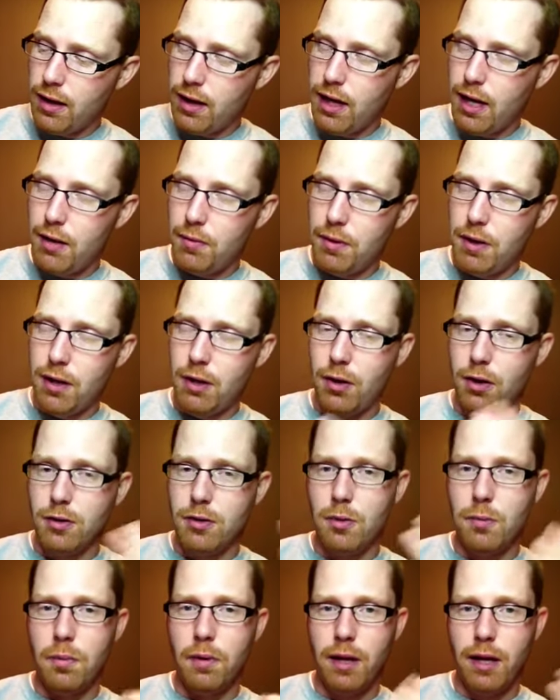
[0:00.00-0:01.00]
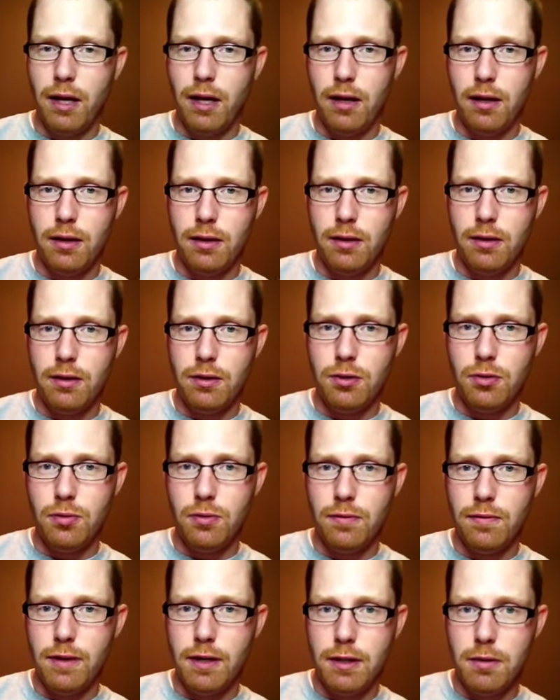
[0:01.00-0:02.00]
and we can also play the two
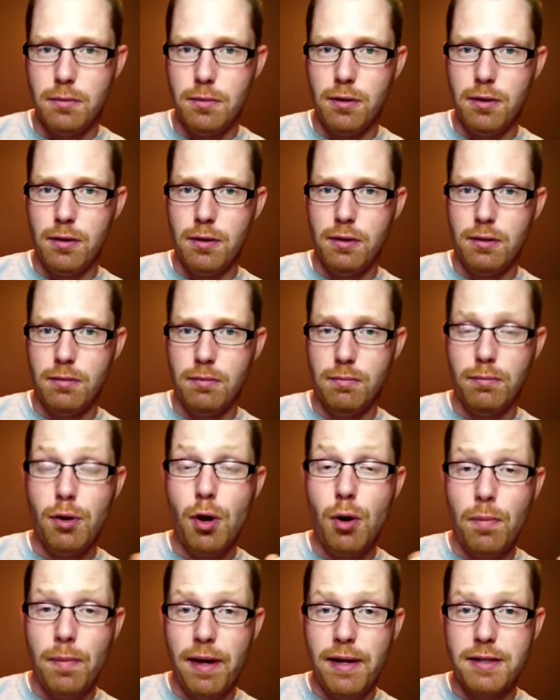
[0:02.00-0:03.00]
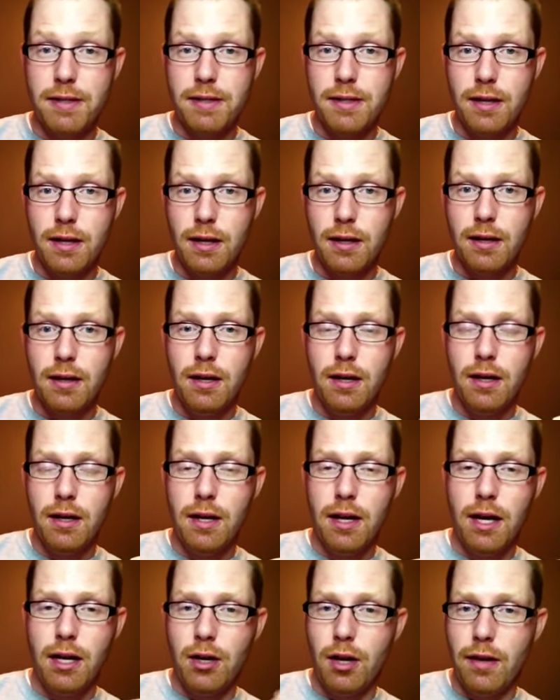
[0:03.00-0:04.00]
available blow bends there,
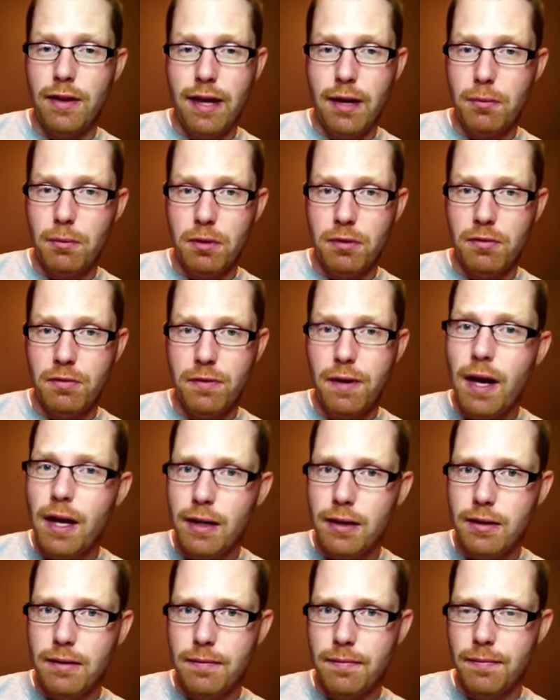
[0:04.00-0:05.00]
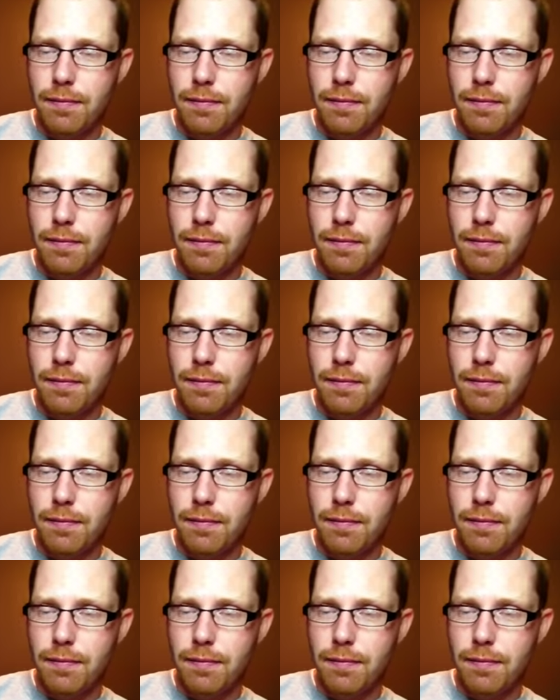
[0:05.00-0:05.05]
and all that will fit.